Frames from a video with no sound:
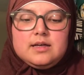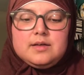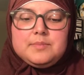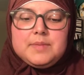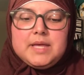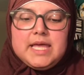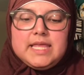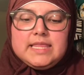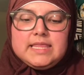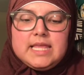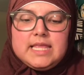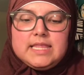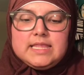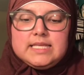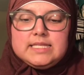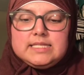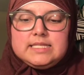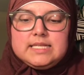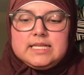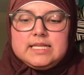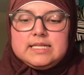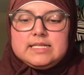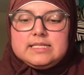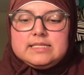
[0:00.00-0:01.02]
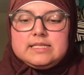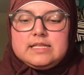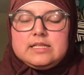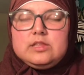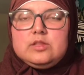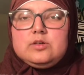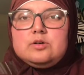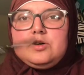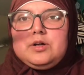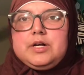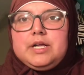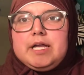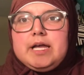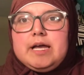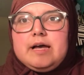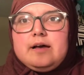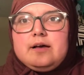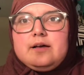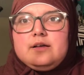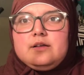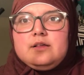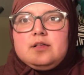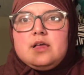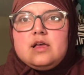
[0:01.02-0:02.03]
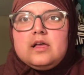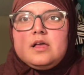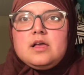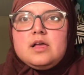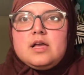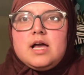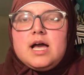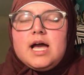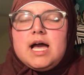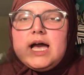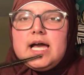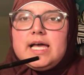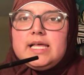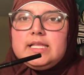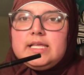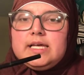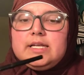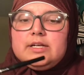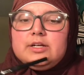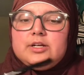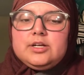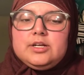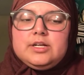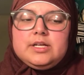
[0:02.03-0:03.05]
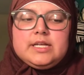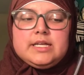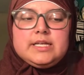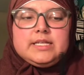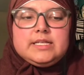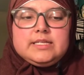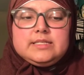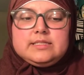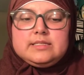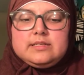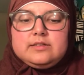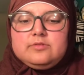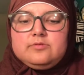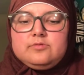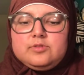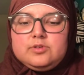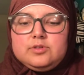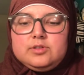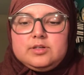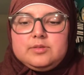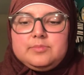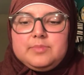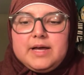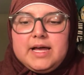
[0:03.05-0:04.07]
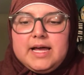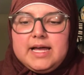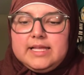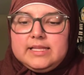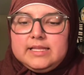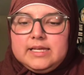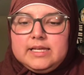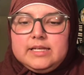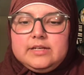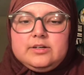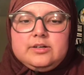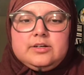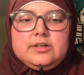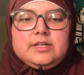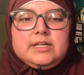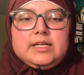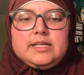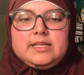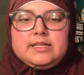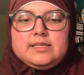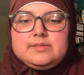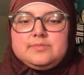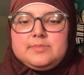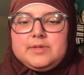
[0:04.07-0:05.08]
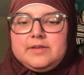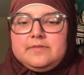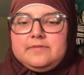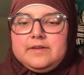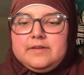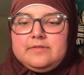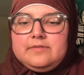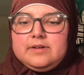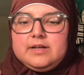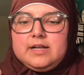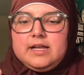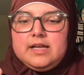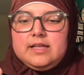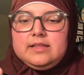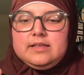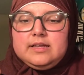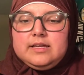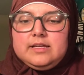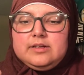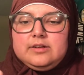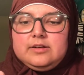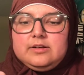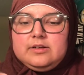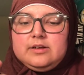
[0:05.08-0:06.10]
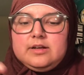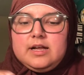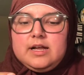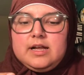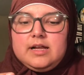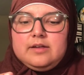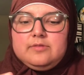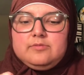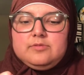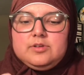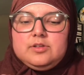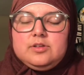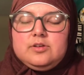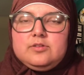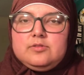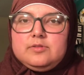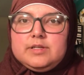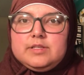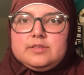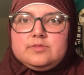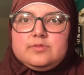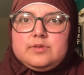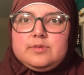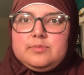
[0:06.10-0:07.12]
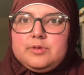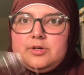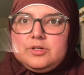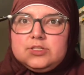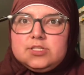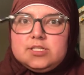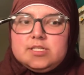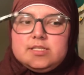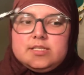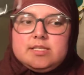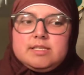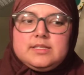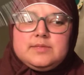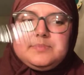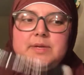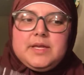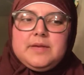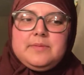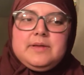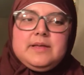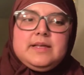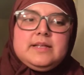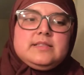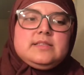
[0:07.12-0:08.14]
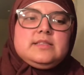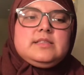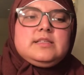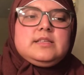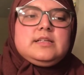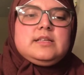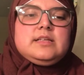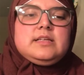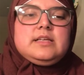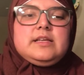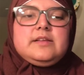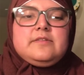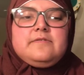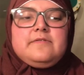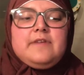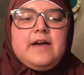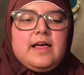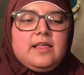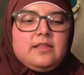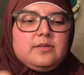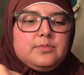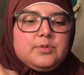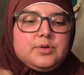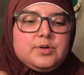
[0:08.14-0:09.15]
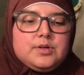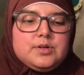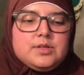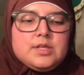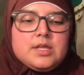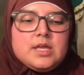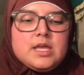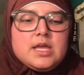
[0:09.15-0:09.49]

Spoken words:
And then this is the L'Oreal eyeliner. It is their roll-up eyeliner. It is my favorite eyeliner. I will always repurchase this baby. It's the Infallible,